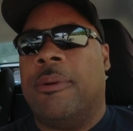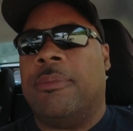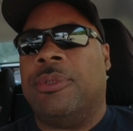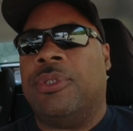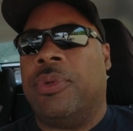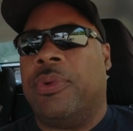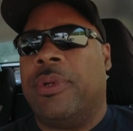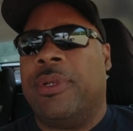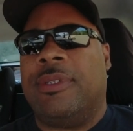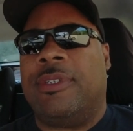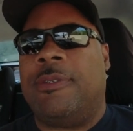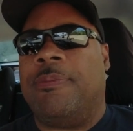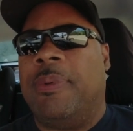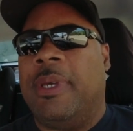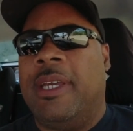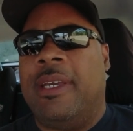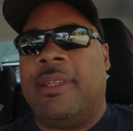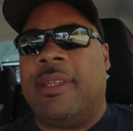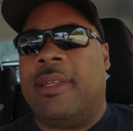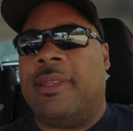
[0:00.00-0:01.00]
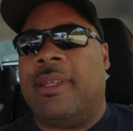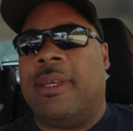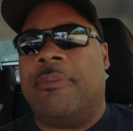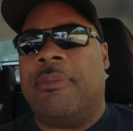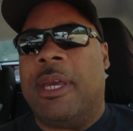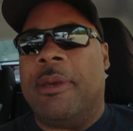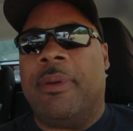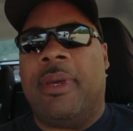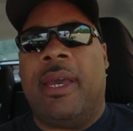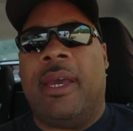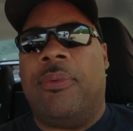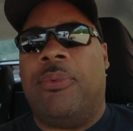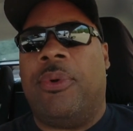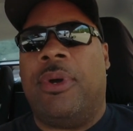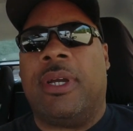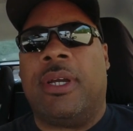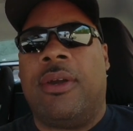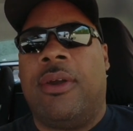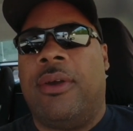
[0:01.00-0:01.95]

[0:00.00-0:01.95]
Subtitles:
Jordan Spieth, I think, maybe had one